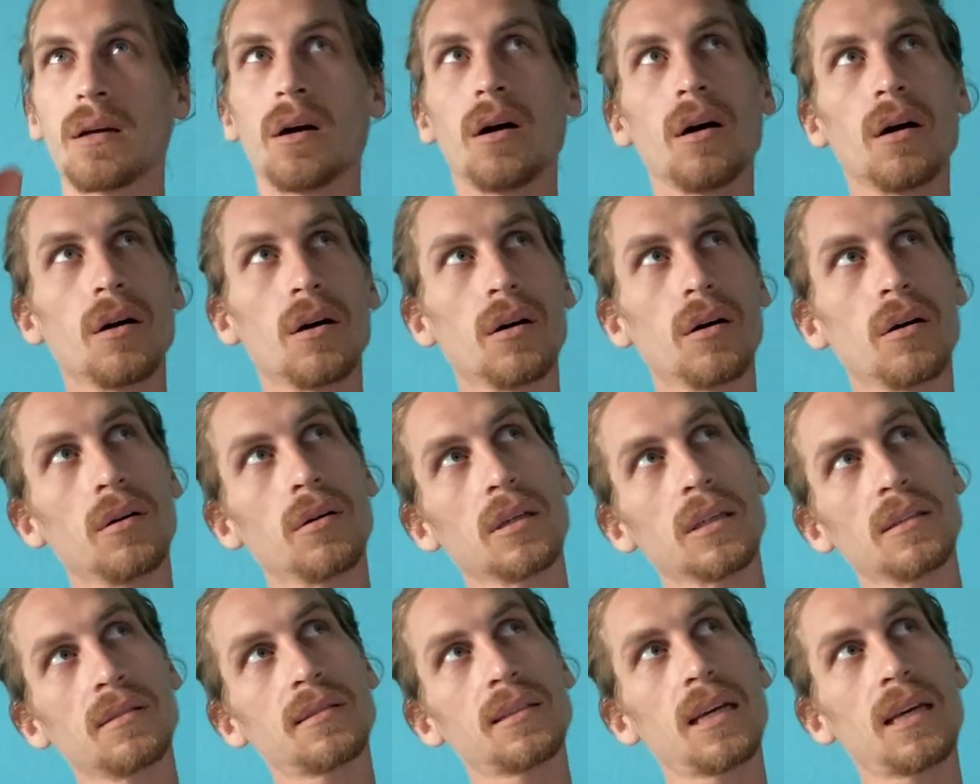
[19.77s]
Oh,
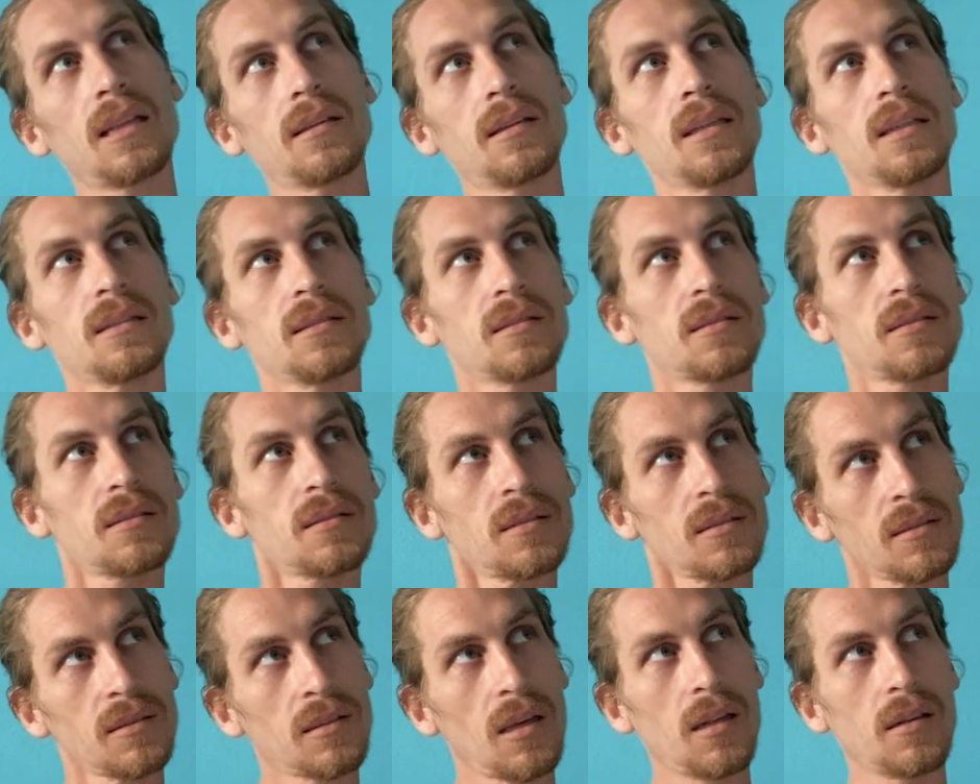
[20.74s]
he said this
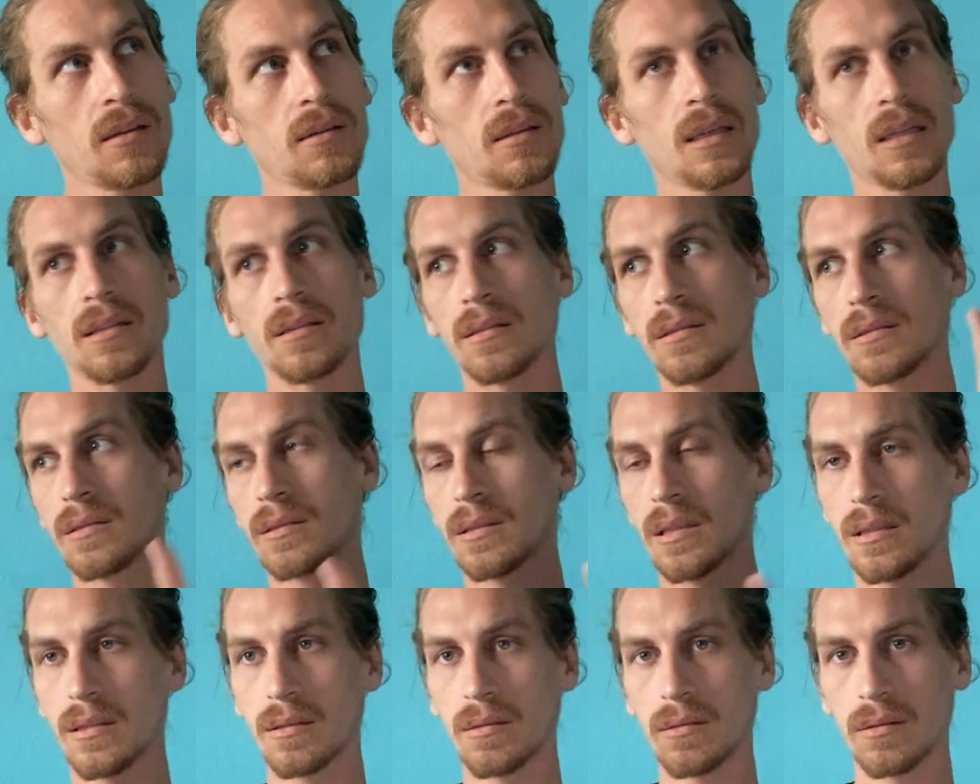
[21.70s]
sentence
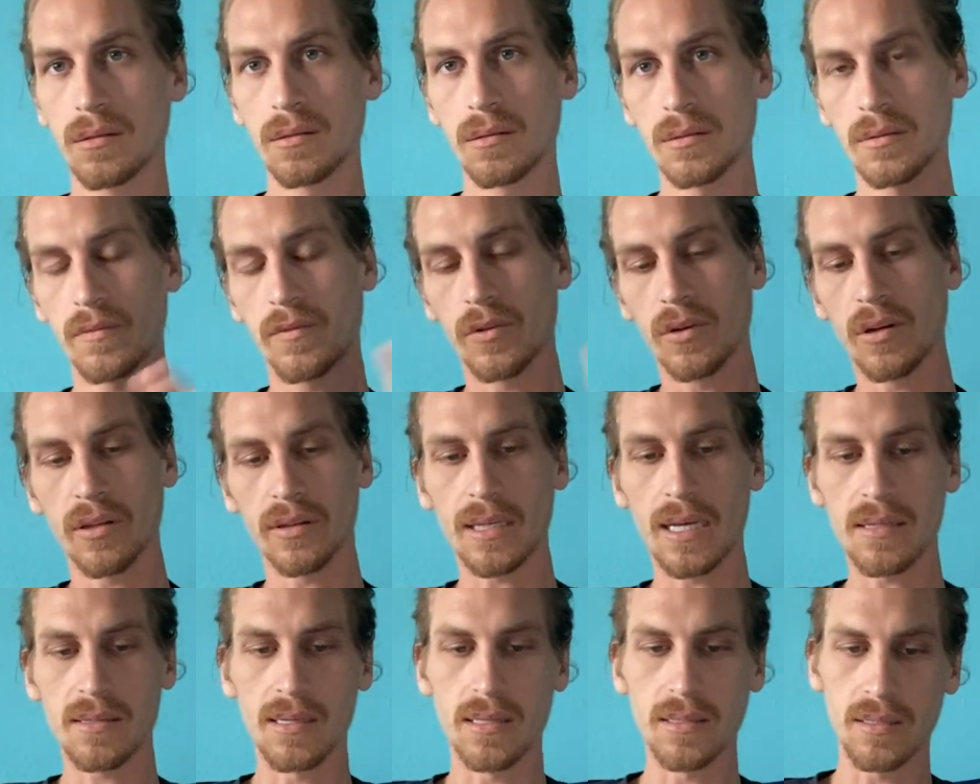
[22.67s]
and forgot
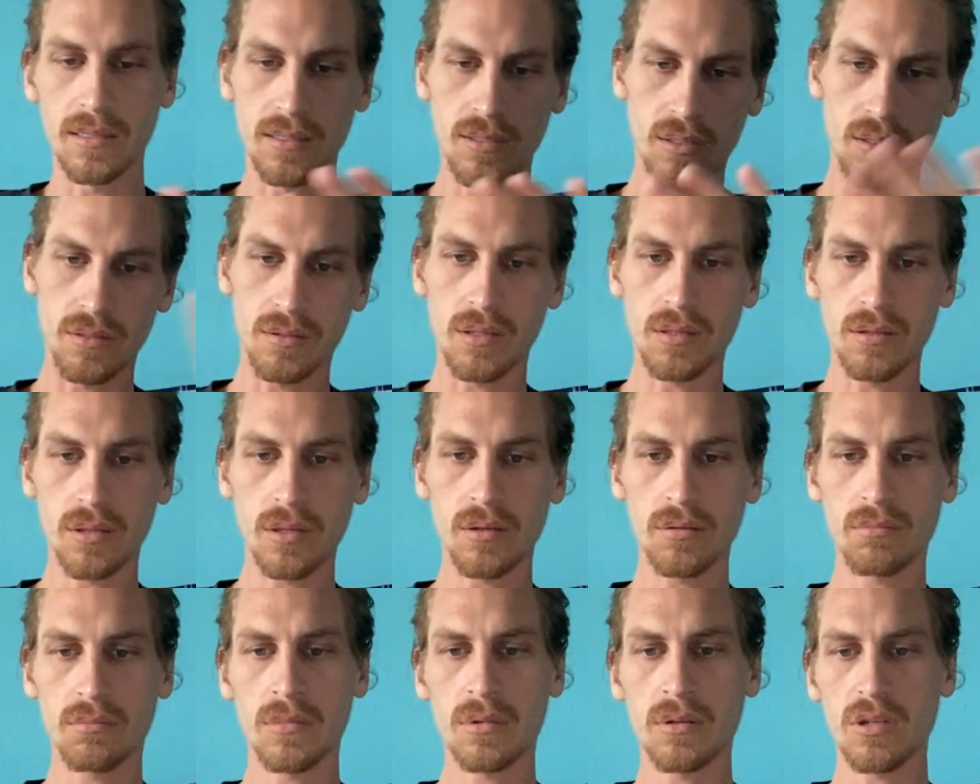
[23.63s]
that sentence. So
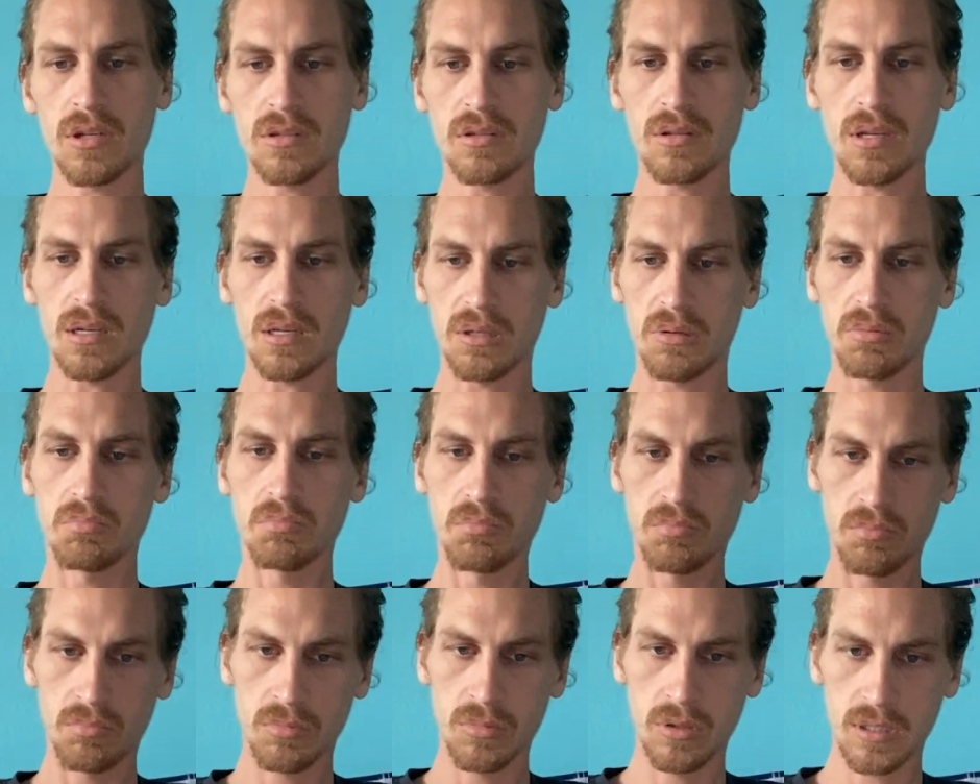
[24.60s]
don't just like
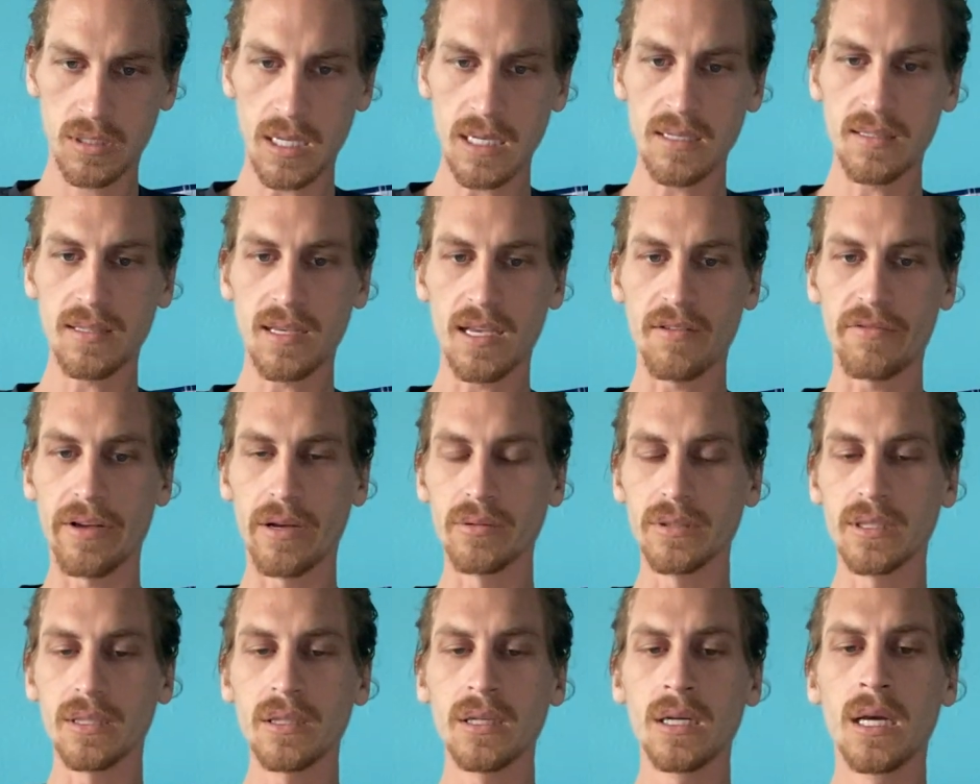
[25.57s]
stay safe
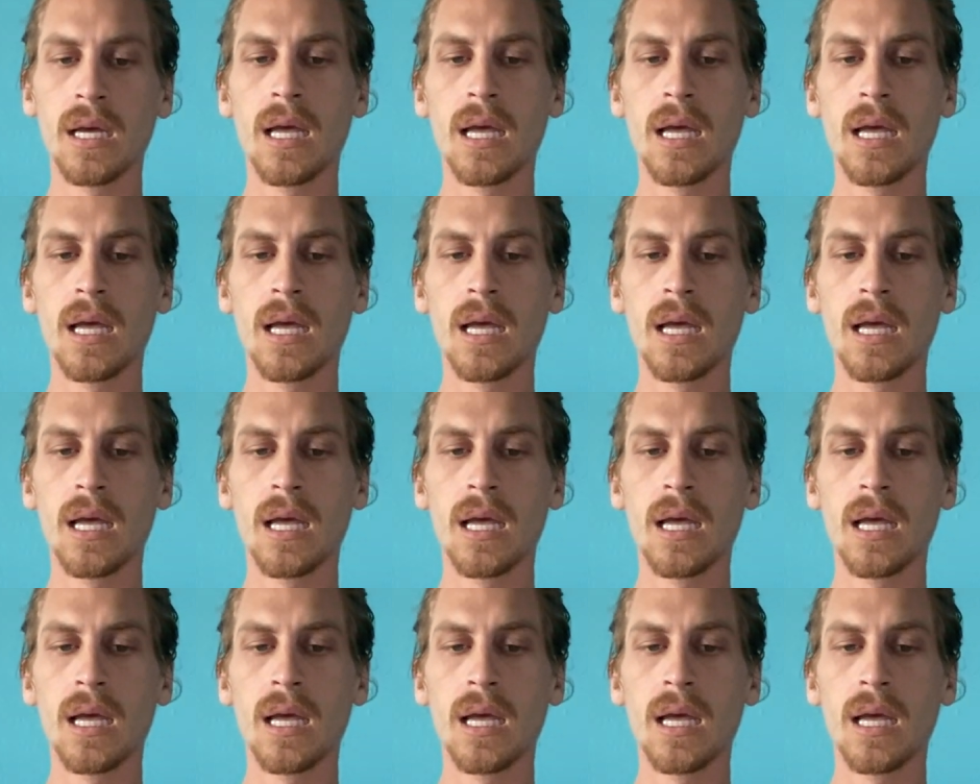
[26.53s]
out there.